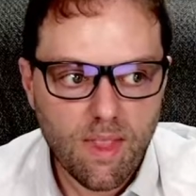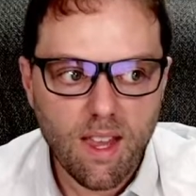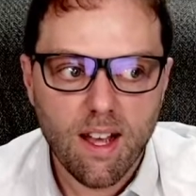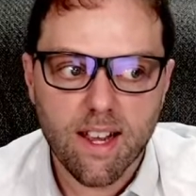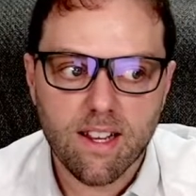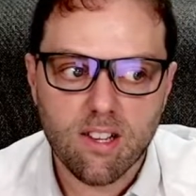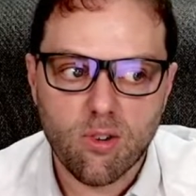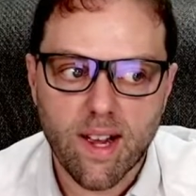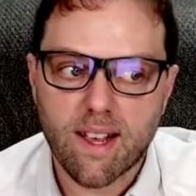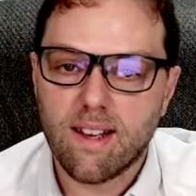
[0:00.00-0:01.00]
I can
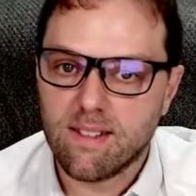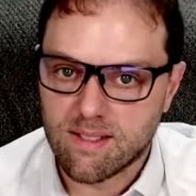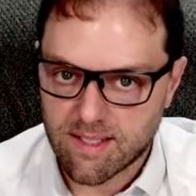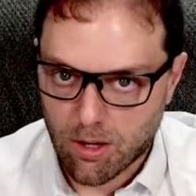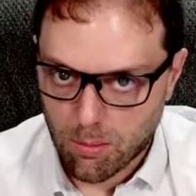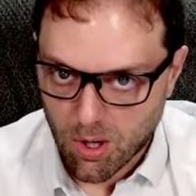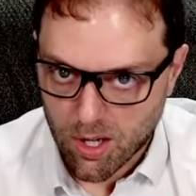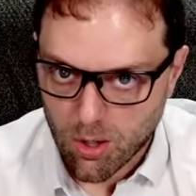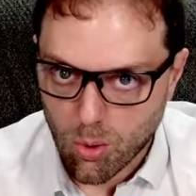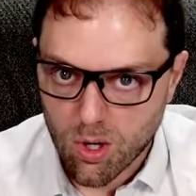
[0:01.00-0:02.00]
click sell
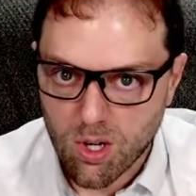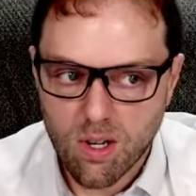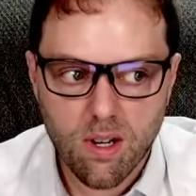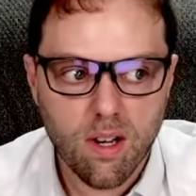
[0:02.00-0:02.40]
market order.